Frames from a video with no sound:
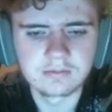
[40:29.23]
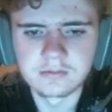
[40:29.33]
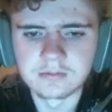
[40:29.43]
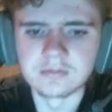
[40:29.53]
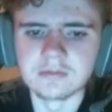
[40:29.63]

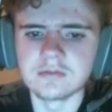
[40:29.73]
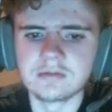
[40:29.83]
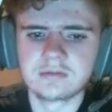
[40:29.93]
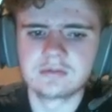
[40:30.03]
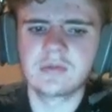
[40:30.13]

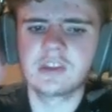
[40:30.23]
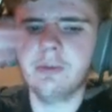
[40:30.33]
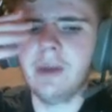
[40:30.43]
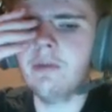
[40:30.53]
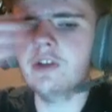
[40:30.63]
The
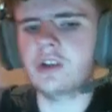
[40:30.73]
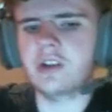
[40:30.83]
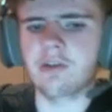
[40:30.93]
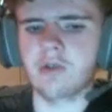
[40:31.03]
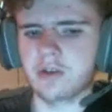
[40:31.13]
mammals are
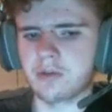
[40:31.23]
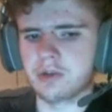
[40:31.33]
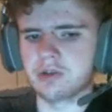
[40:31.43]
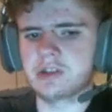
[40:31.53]
like one of the most